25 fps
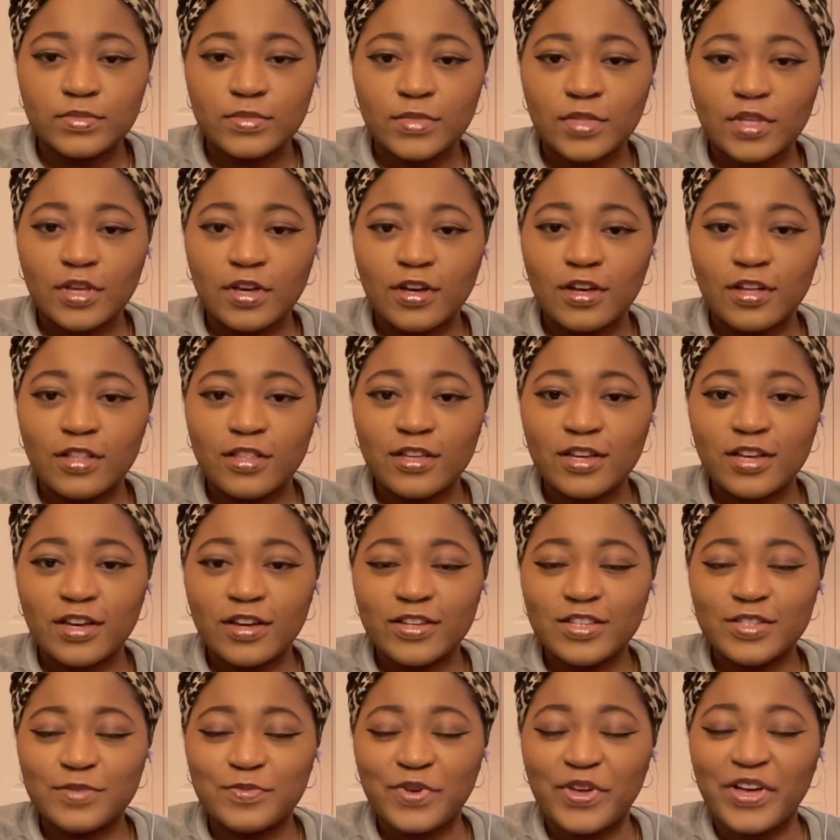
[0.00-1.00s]
Oh, look how
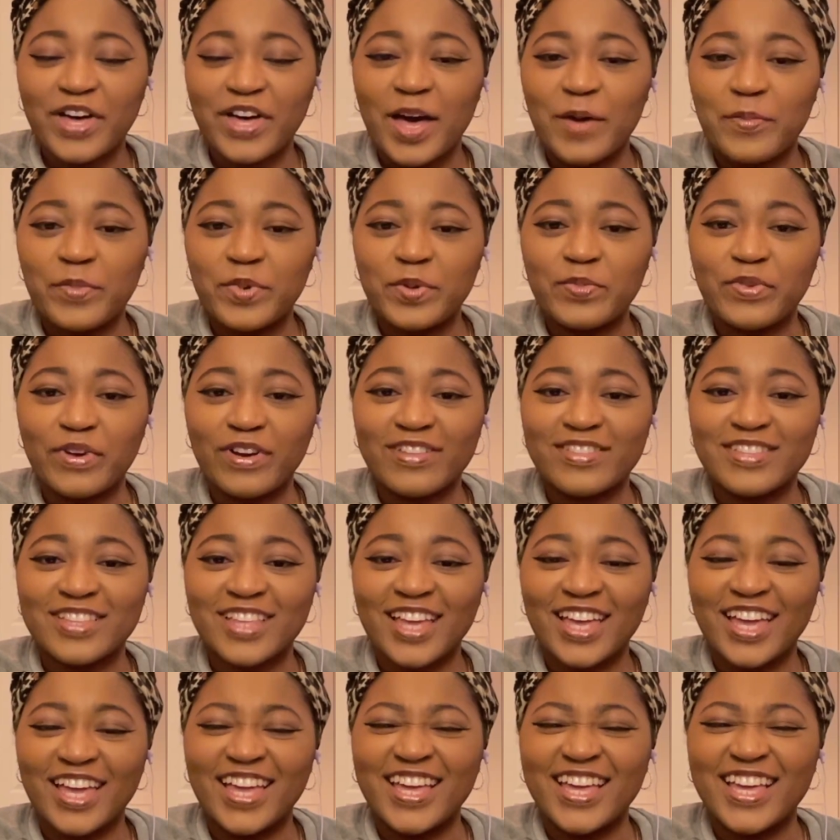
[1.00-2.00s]
he spelled happy
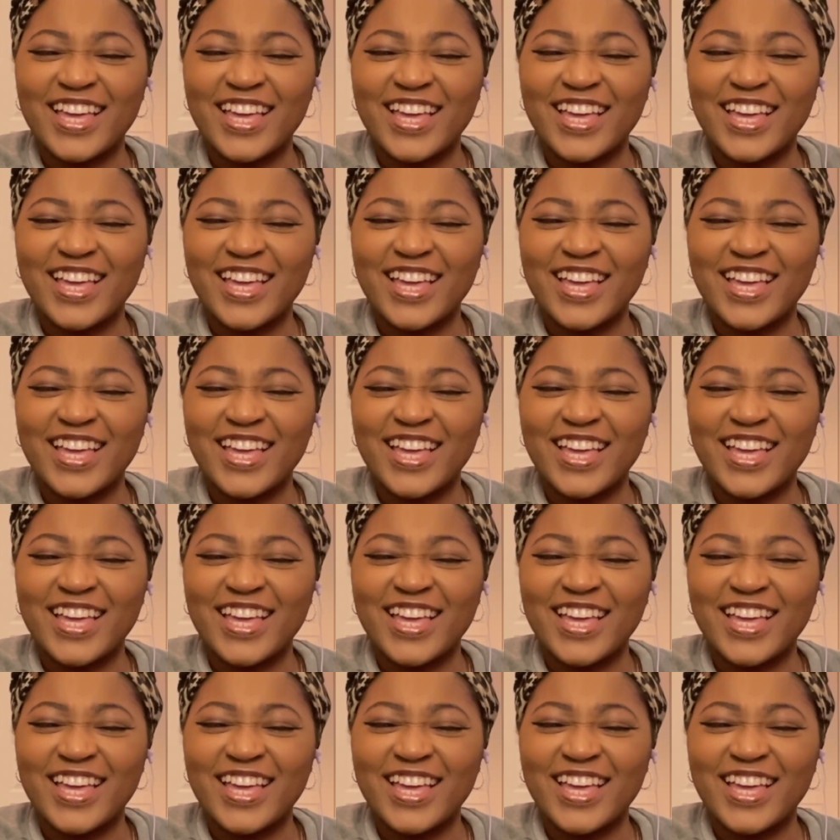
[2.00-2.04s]
birthday.